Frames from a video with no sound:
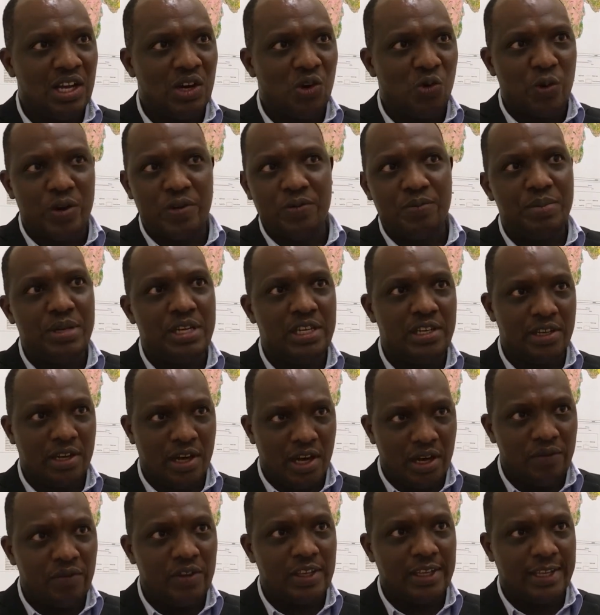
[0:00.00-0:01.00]
We've been
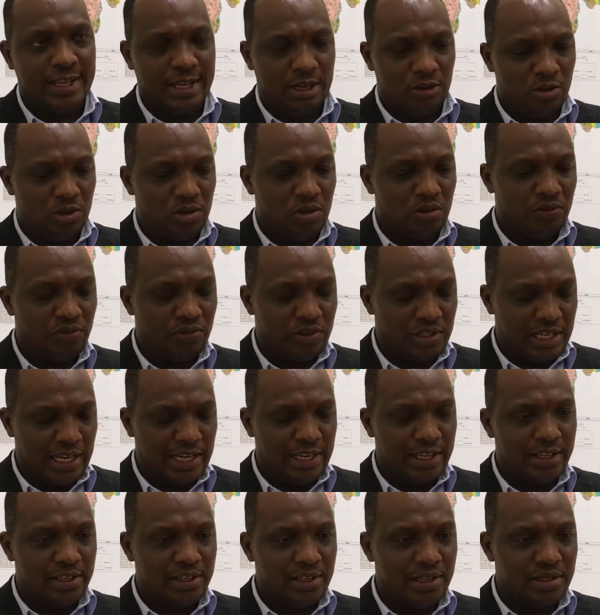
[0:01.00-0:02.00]
having a lot of
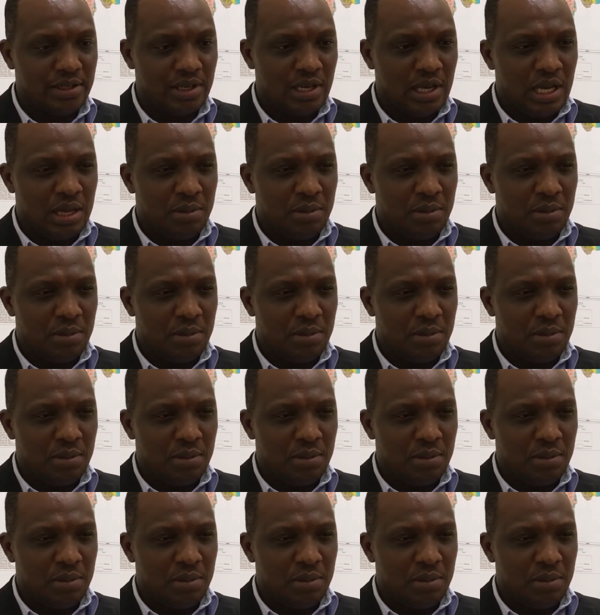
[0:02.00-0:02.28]
challenges